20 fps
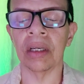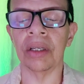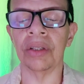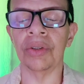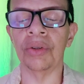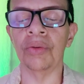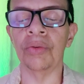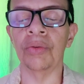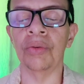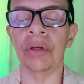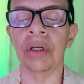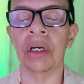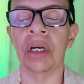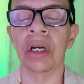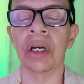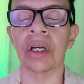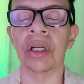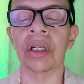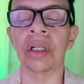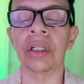And you
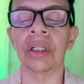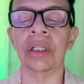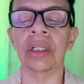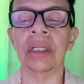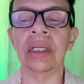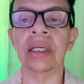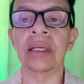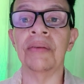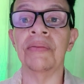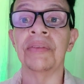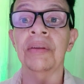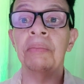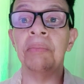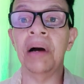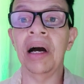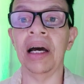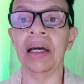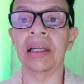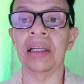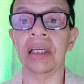leave the
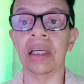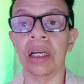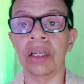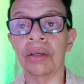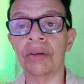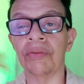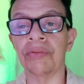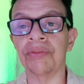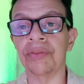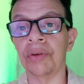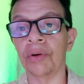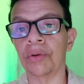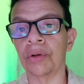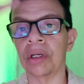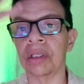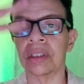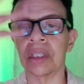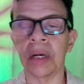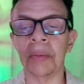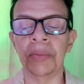body and you float
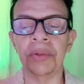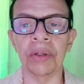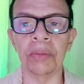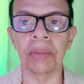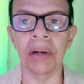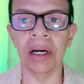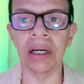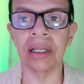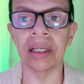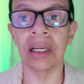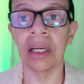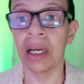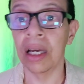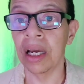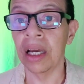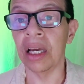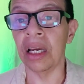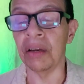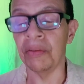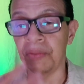on top of your body.
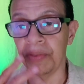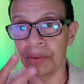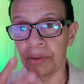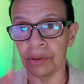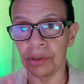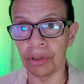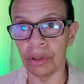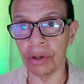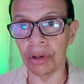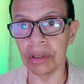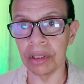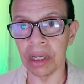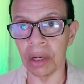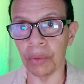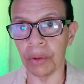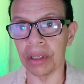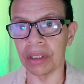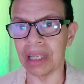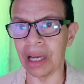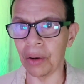It feels good that
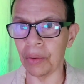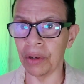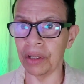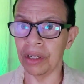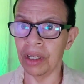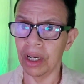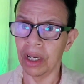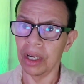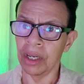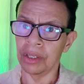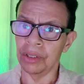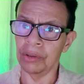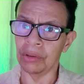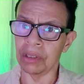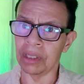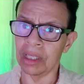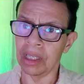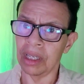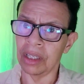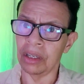way. That way you
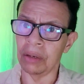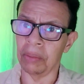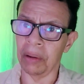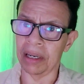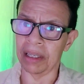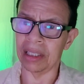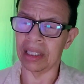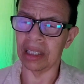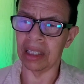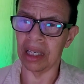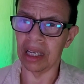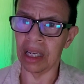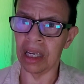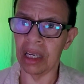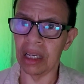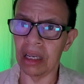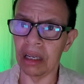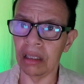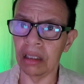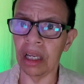can your body can
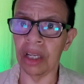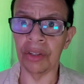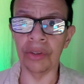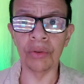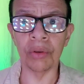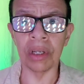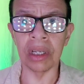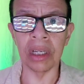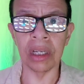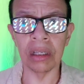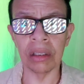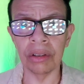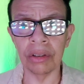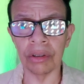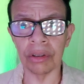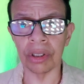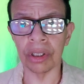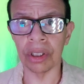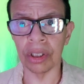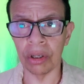heal and you can heal
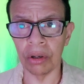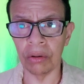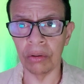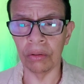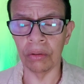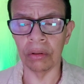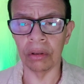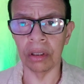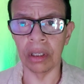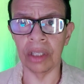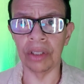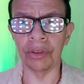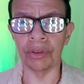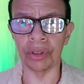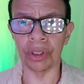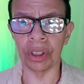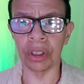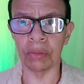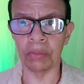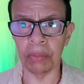your soul and
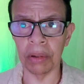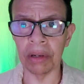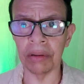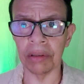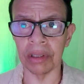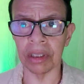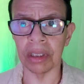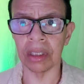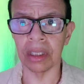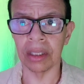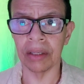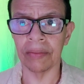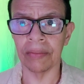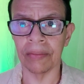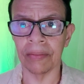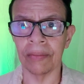your spirit.